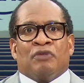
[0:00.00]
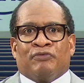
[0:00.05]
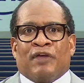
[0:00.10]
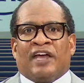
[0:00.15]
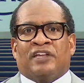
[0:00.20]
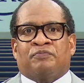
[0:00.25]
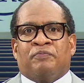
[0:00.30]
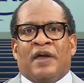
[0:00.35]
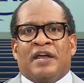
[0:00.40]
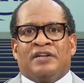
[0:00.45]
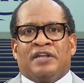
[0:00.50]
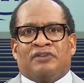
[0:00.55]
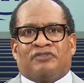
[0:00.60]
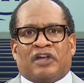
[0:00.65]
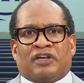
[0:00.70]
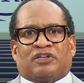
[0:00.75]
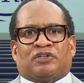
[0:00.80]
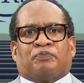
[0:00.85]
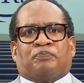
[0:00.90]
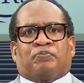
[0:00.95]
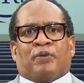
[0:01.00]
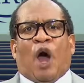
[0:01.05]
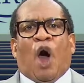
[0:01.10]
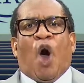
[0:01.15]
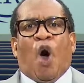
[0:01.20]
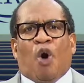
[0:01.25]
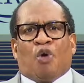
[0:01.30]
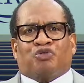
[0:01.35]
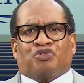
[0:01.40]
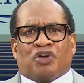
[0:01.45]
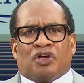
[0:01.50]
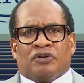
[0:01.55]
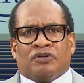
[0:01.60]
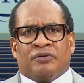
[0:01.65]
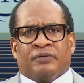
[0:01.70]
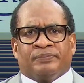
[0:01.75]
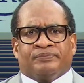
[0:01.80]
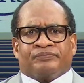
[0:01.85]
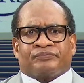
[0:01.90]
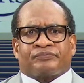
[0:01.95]
there's been this
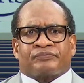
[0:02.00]
explosion